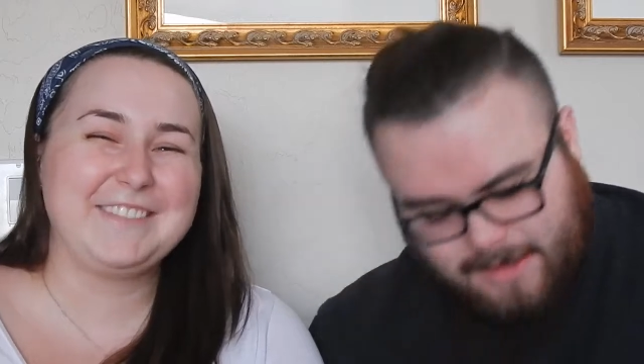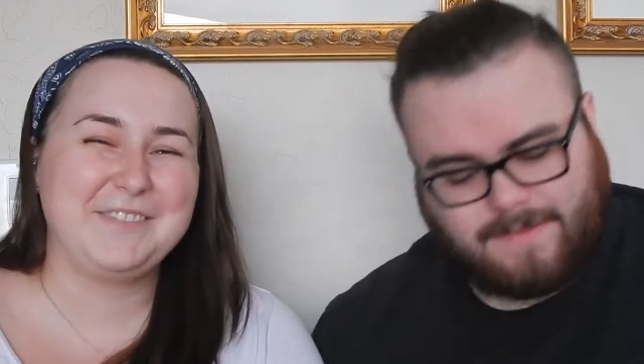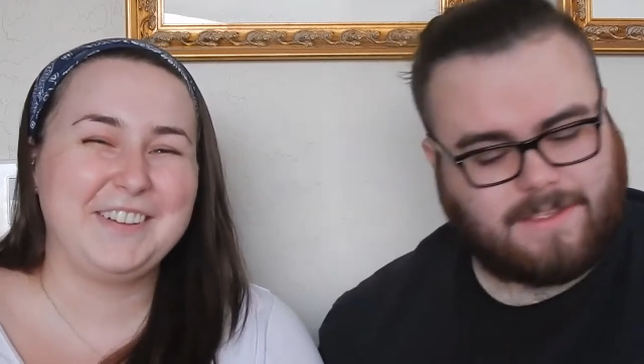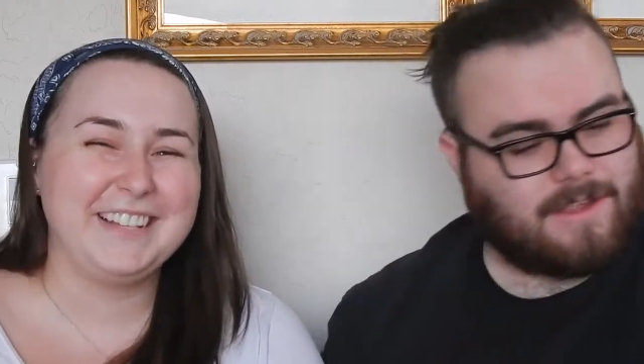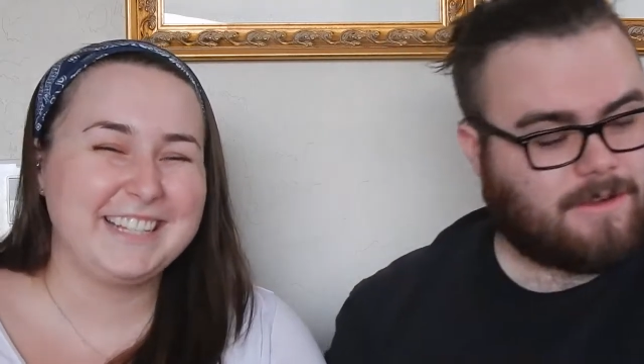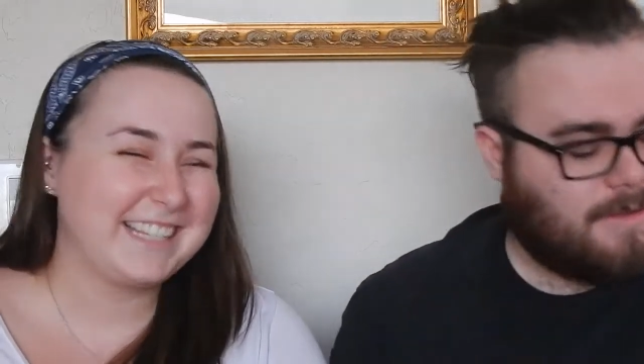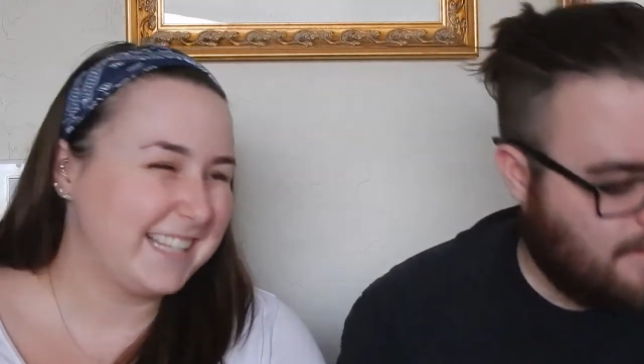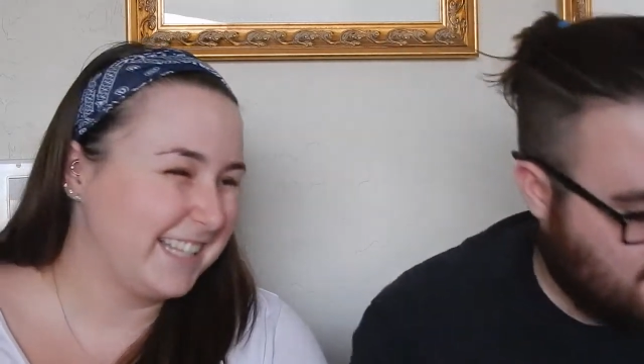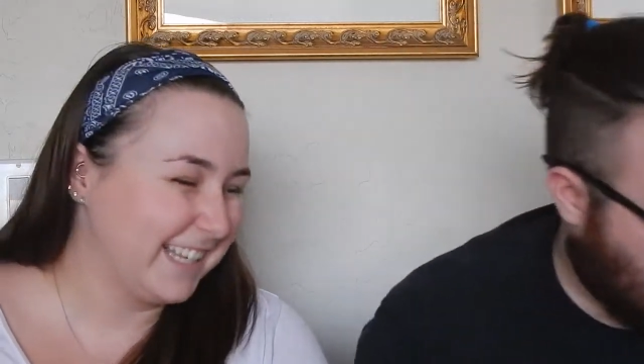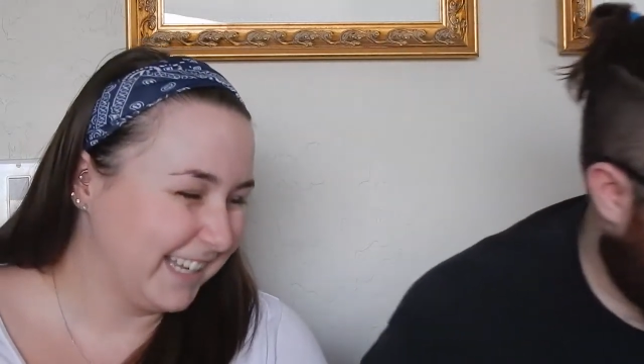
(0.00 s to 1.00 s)
Concealer.
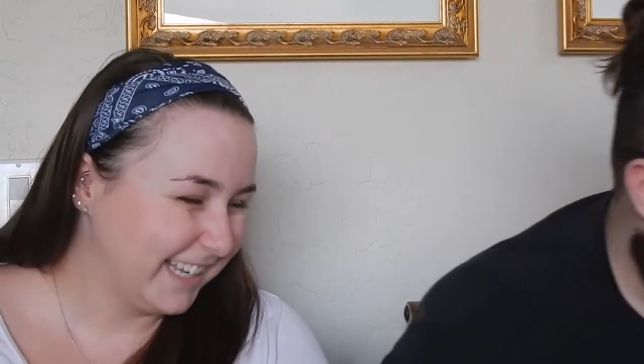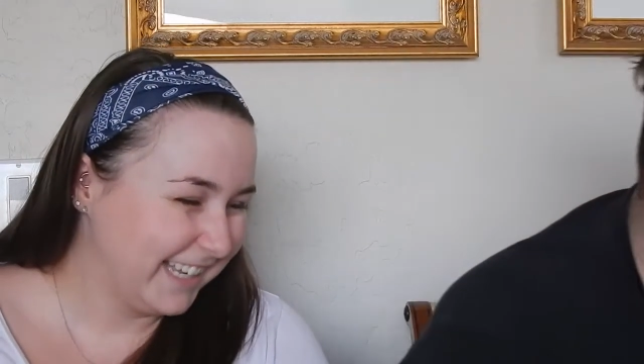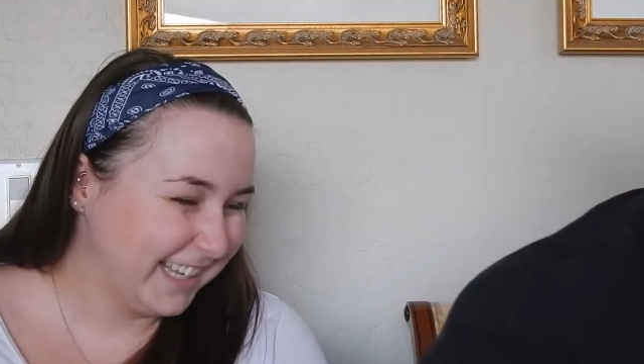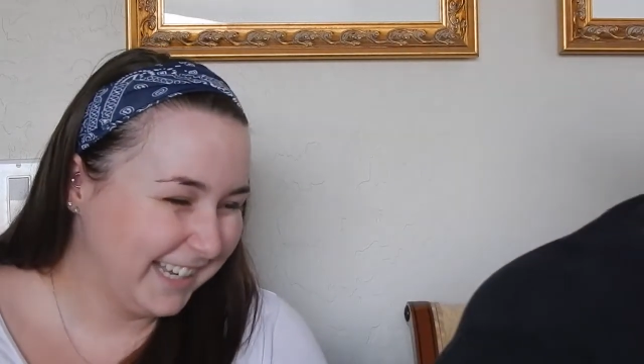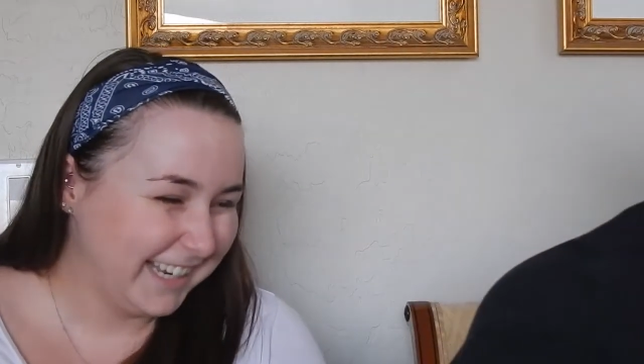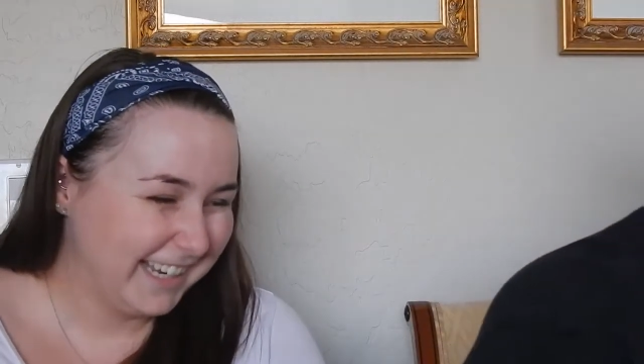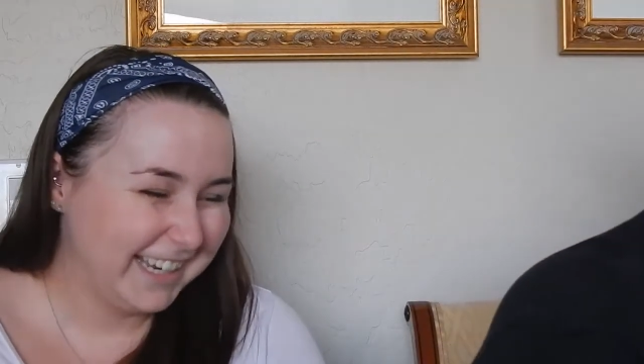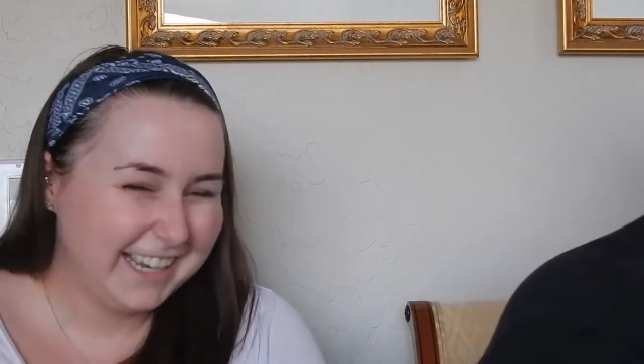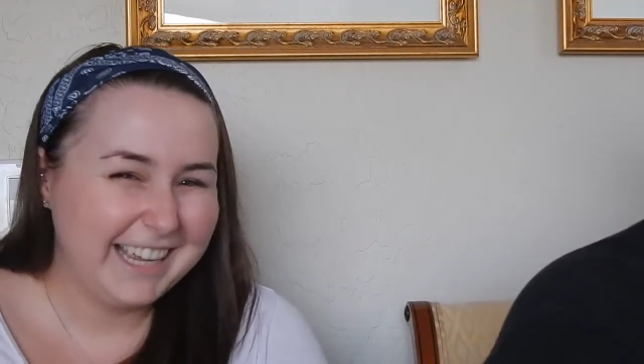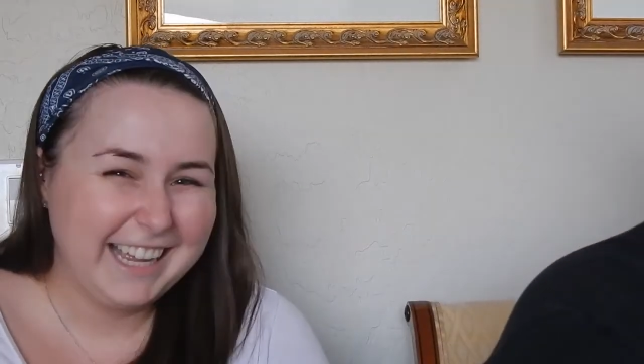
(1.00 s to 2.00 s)
Here's concealer right here.
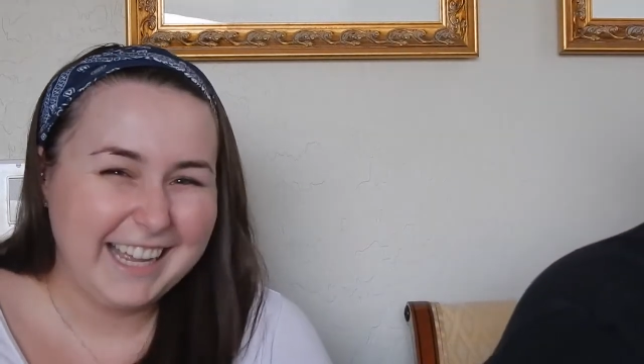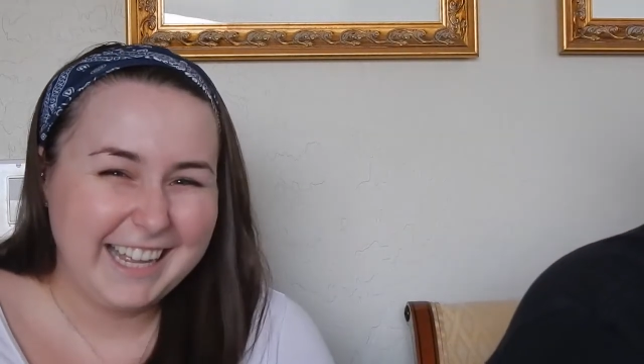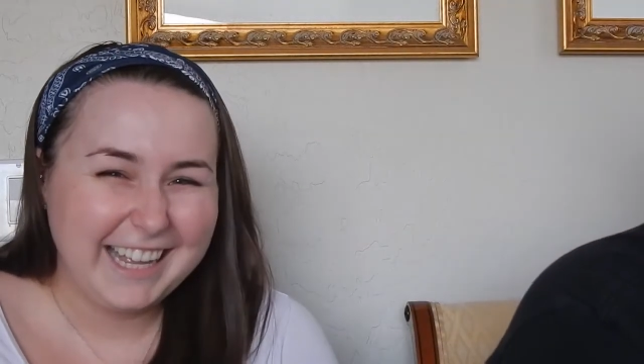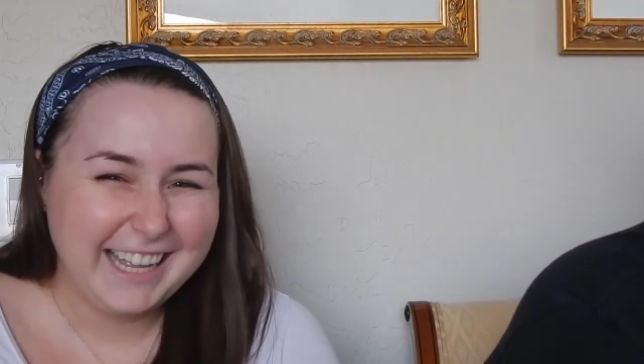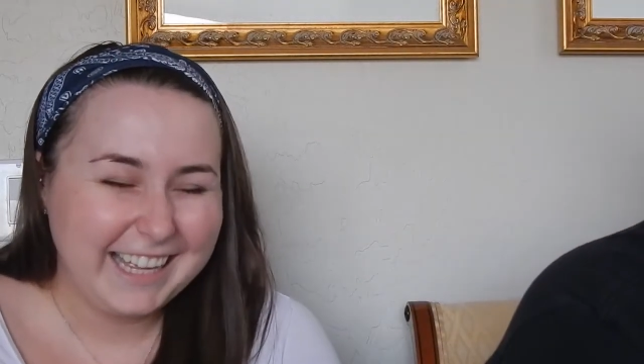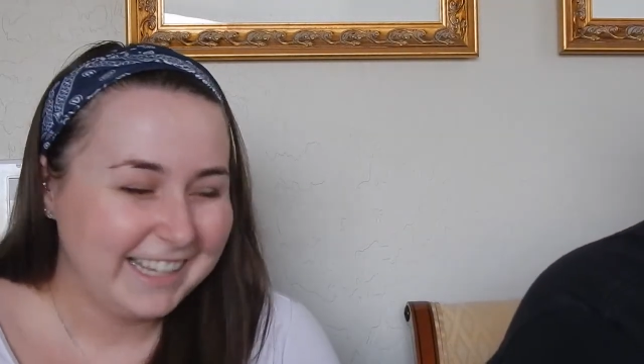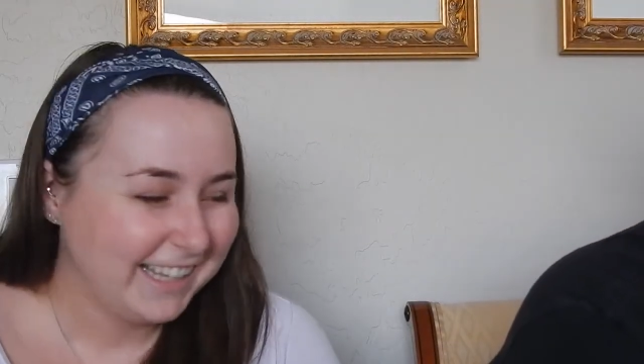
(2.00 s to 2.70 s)
Okay.